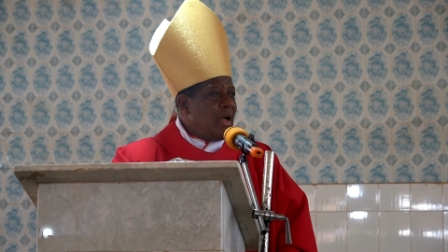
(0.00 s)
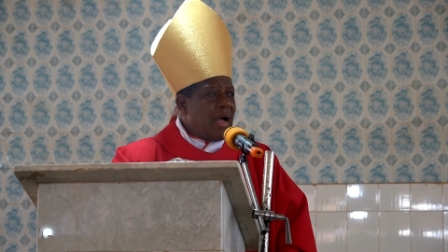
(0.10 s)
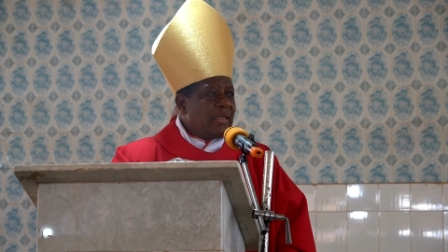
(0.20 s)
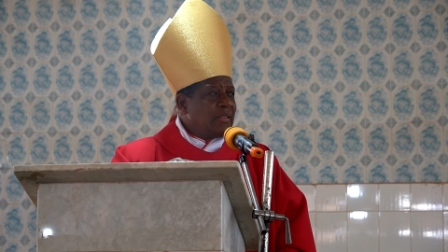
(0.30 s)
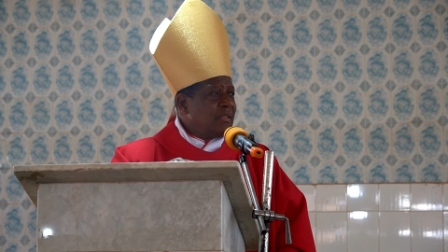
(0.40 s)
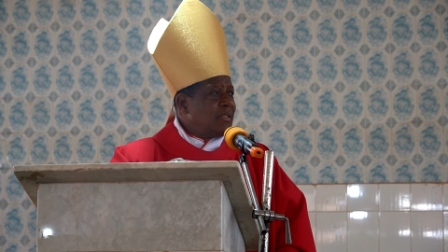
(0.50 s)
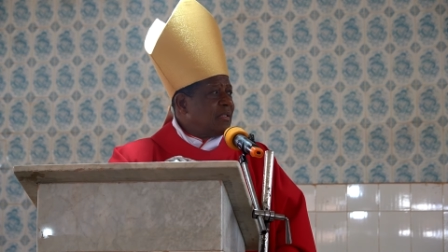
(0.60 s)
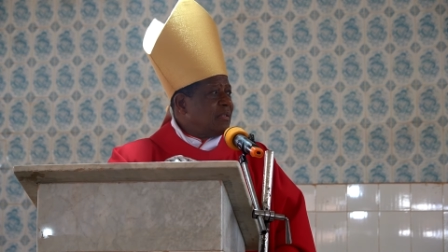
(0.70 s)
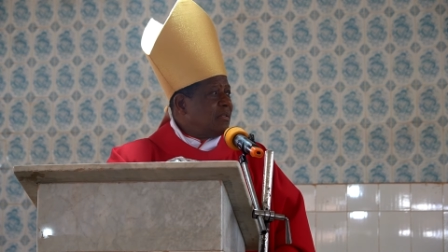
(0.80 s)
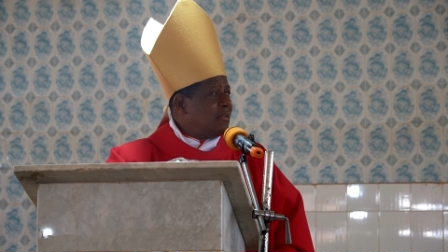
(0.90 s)
and
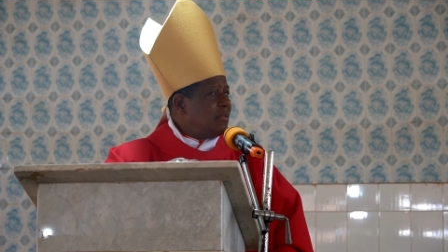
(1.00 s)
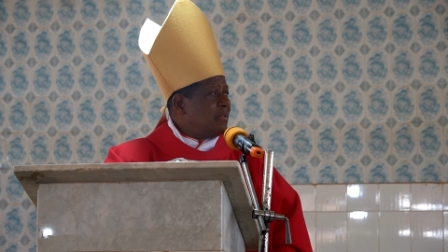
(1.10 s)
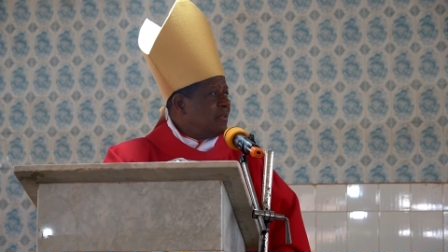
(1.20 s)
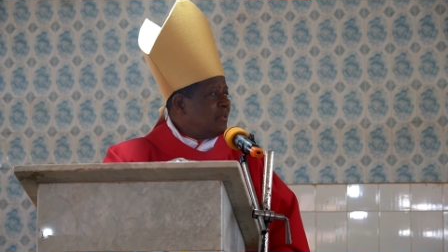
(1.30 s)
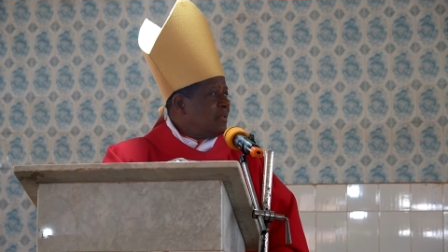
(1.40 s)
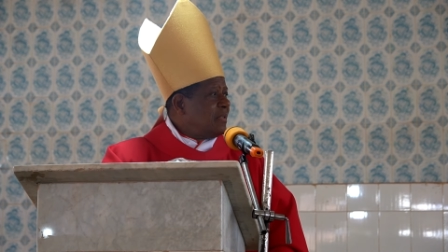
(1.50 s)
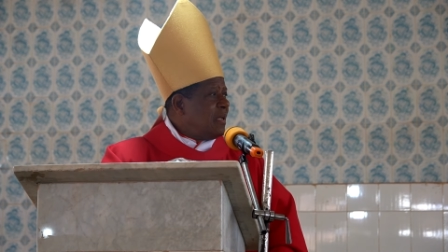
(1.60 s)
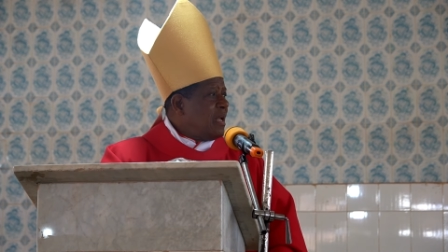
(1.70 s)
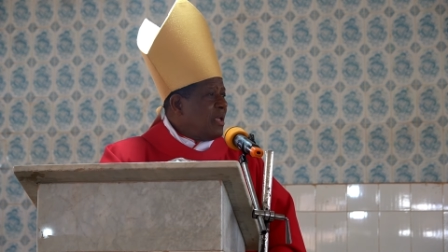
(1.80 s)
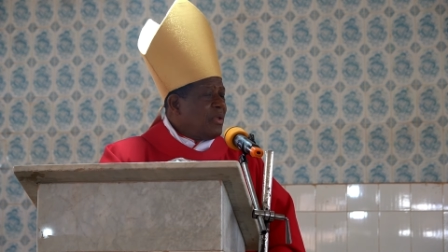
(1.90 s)

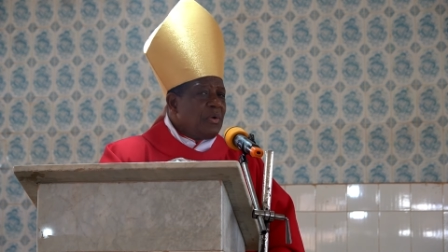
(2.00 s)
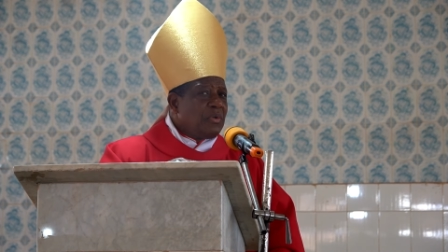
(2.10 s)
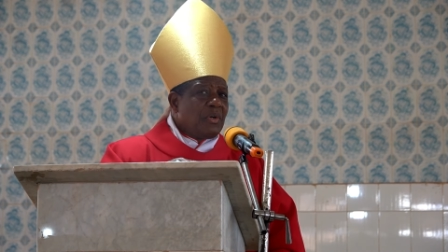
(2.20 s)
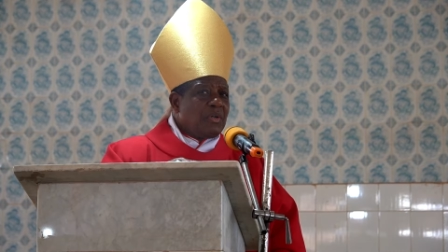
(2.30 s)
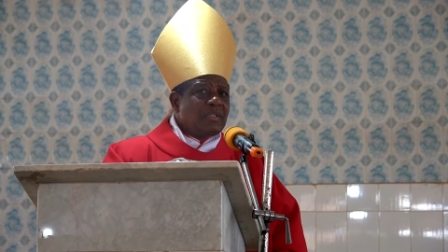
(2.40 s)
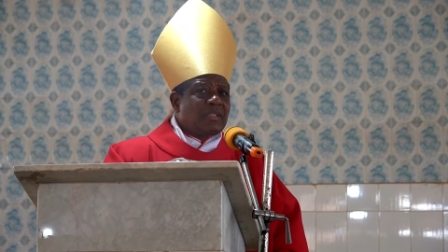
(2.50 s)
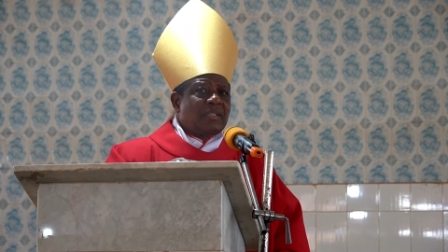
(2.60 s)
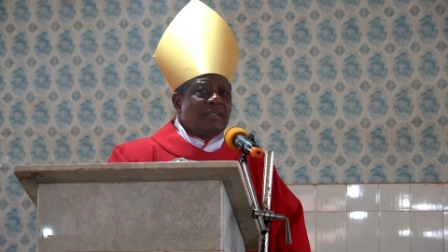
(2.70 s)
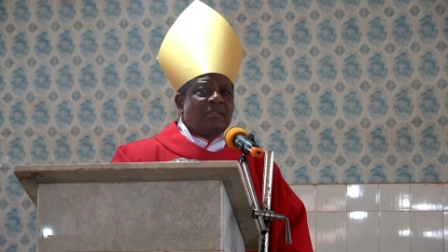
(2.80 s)
you don't